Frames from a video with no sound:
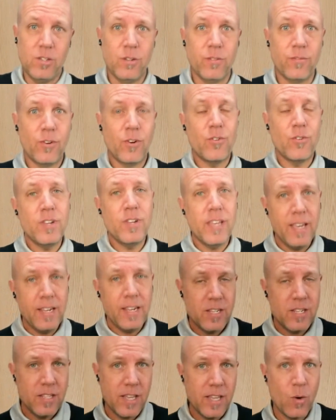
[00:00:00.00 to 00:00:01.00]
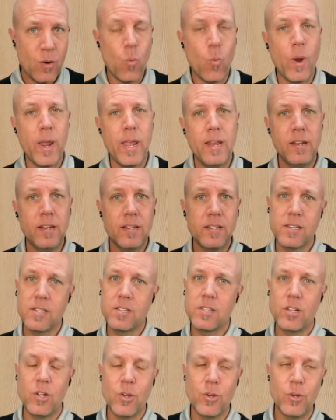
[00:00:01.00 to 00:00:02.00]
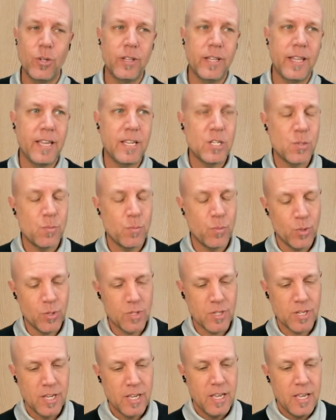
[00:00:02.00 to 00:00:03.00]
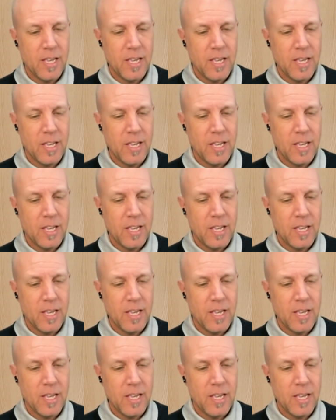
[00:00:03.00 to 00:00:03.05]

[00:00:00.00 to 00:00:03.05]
you've created that awareness as the local expert,